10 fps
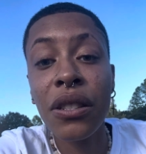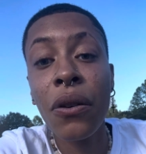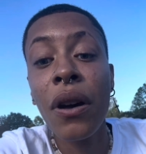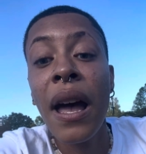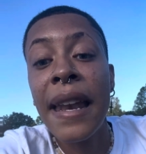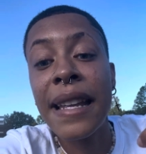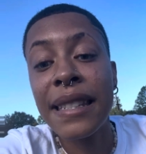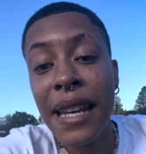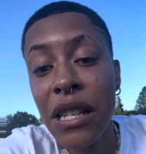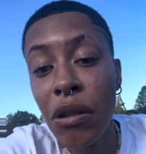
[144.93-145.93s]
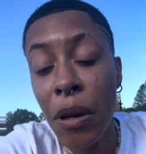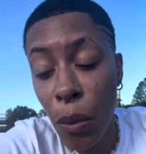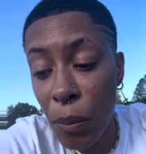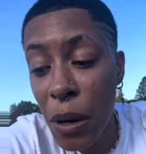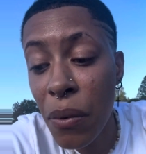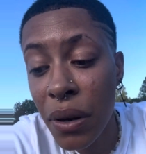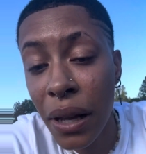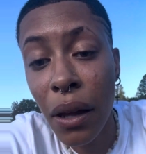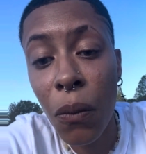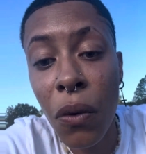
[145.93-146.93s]
So the Saints will be remembered
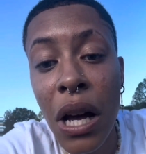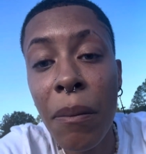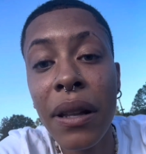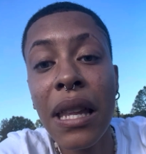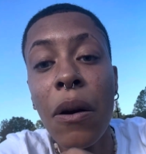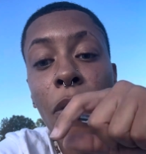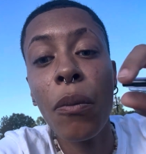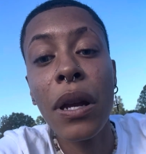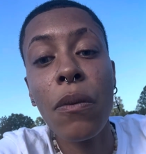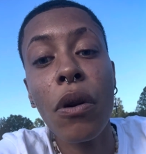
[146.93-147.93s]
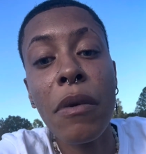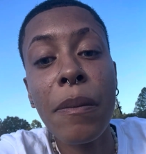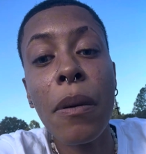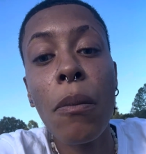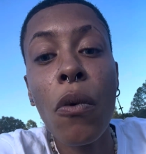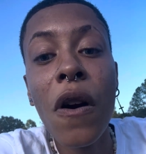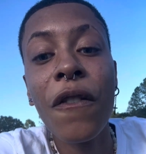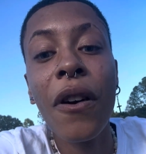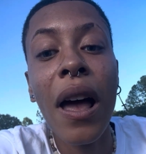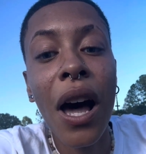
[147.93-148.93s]
that they won, but they will be remembered more
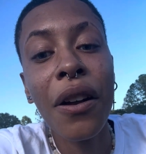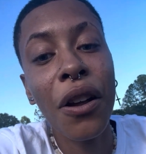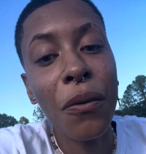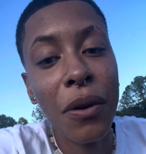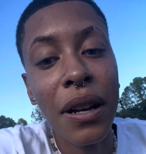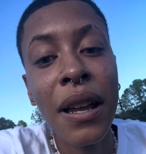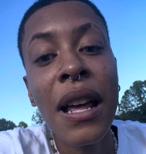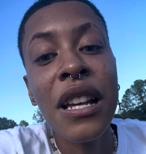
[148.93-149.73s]
for how they won.